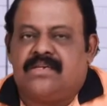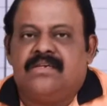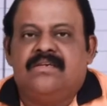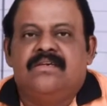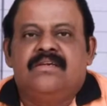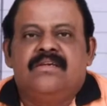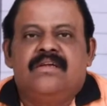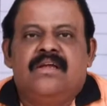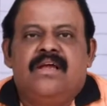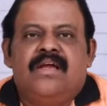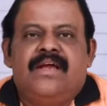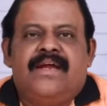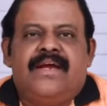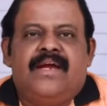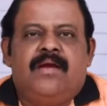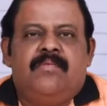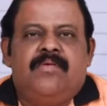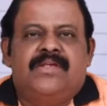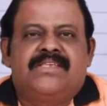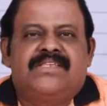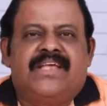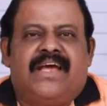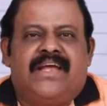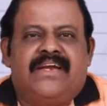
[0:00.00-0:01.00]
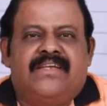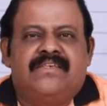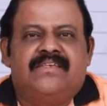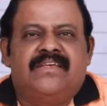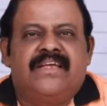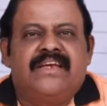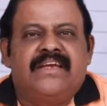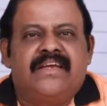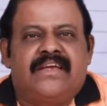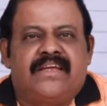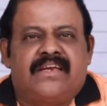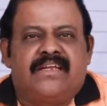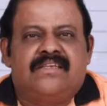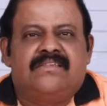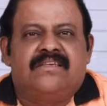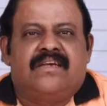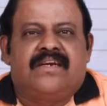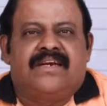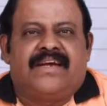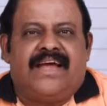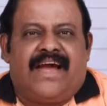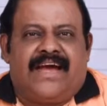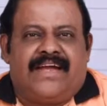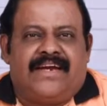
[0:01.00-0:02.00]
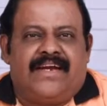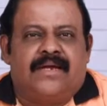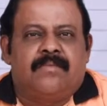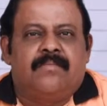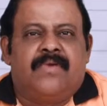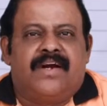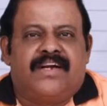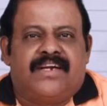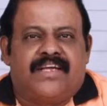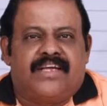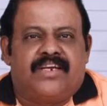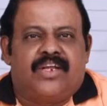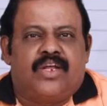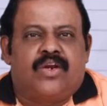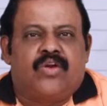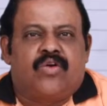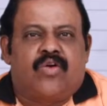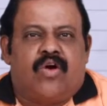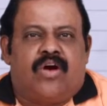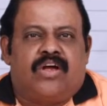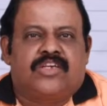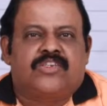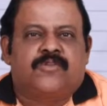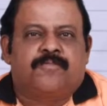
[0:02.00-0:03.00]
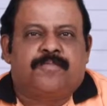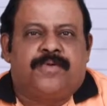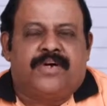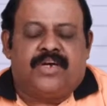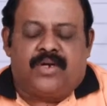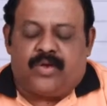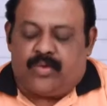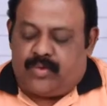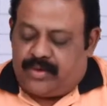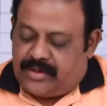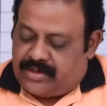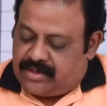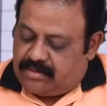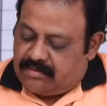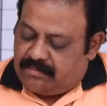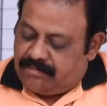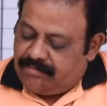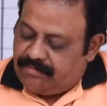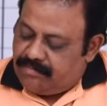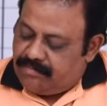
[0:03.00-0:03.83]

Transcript: It means there is increase in direct material cost per unit.